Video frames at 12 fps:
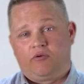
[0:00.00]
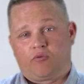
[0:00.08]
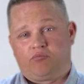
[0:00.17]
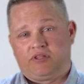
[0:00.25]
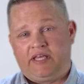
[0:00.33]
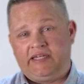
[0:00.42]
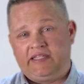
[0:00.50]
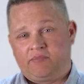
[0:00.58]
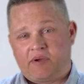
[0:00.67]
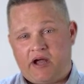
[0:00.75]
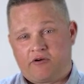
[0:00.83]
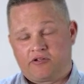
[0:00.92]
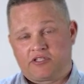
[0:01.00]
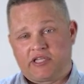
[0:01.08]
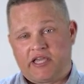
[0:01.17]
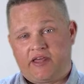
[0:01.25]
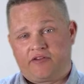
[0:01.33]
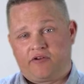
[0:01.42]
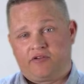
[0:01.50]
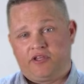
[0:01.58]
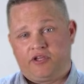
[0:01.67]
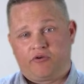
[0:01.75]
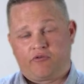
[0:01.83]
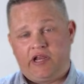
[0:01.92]
We're blending the powders together, the
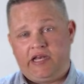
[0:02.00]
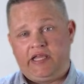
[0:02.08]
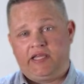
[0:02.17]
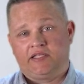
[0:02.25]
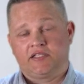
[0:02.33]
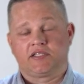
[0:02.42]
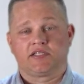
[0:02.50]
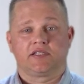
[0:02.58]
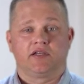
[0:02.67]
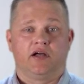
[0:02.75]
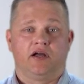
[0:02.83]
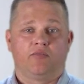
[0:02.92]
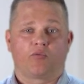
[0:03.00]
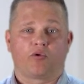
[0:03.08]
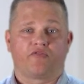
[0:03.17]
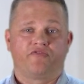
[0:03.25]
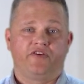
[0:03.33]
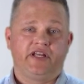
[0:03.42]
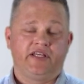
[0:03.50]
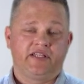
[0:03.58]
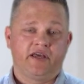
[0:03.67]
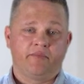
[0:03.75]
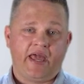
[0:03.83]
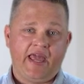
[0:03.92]
ingredients, we're fitting
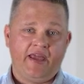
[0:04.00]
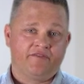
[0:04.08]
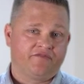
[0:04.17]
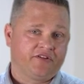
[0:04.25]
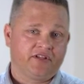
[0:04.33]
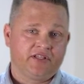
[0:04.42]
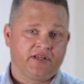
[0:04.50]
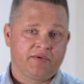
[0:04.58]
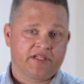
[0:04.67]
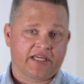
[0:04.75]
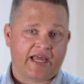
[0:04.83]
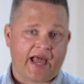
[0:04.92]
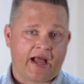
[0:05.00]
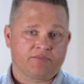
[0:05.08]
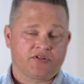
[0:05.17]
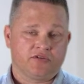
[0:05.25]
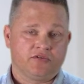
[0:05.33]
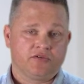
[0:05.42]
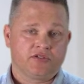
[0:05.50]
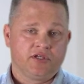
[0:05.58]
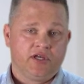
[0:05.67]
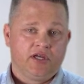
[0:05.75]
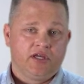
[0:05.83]
them, hand filling them into capsules,